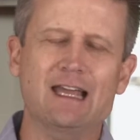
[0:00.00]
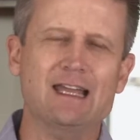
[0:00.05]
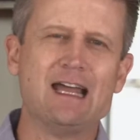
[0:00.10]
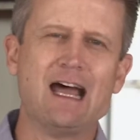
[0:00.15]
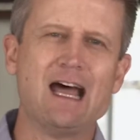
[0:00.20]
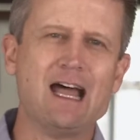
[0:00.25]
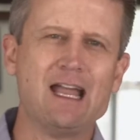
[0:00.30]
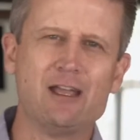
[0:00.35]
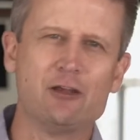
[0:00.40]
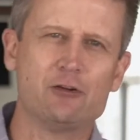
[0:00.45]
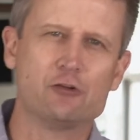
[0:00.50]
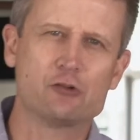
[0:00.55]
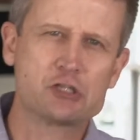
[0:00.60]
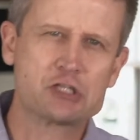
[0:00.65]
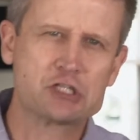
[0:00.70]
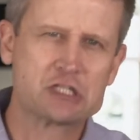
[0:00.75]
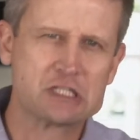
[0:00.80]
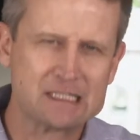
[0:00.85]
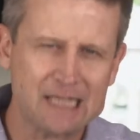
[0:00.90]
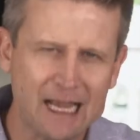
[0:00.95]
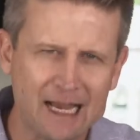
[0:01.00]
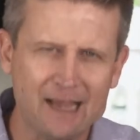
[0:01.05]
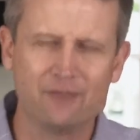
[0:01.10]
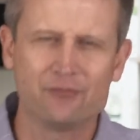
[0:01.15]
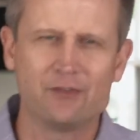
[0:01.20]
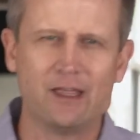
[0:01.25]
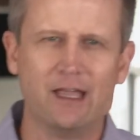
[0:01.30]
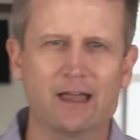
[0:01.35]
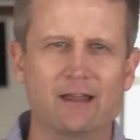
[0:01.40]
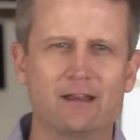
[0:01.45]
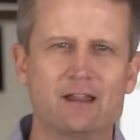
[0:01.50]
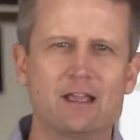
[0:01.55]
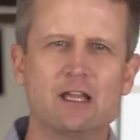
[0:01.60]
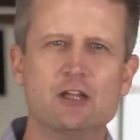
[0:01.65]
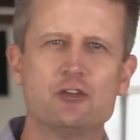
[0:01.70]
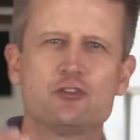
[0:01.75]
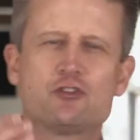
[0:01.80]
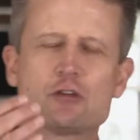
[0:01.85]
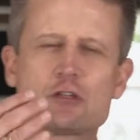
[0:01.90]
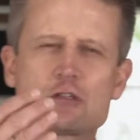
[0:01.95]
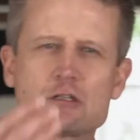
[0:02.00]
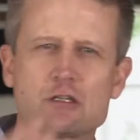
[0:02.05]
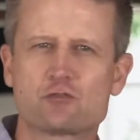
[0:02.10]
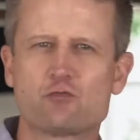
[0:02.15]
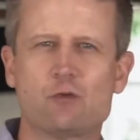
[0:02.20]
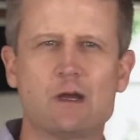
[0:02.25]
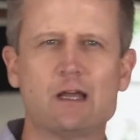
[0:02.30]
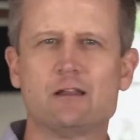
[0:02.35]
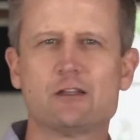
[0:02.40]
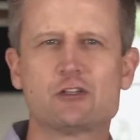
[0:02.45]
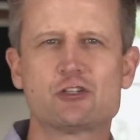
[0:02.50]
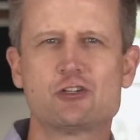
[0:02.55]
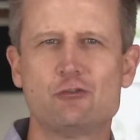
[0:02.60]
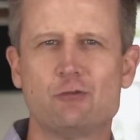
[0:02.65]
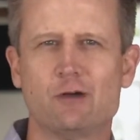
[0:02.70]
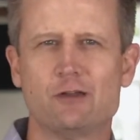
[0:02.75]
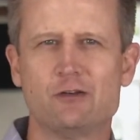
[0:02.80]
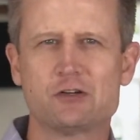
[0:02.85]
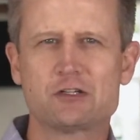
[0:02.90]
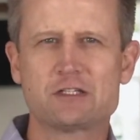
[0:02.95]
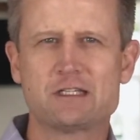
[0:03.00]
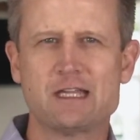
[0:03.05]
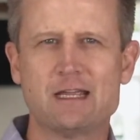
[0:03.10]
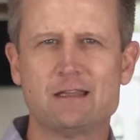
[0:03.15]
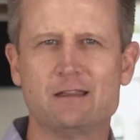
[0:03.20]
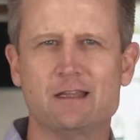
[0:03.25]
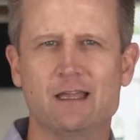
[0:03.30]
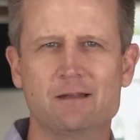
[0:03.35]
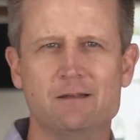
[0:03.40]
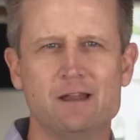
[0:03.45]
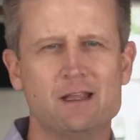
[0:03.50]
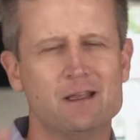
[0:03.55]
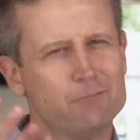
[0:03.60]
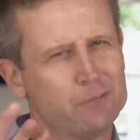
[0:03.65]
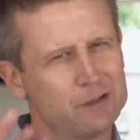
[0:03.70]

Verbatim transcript: And I understand that just as well as you understand that.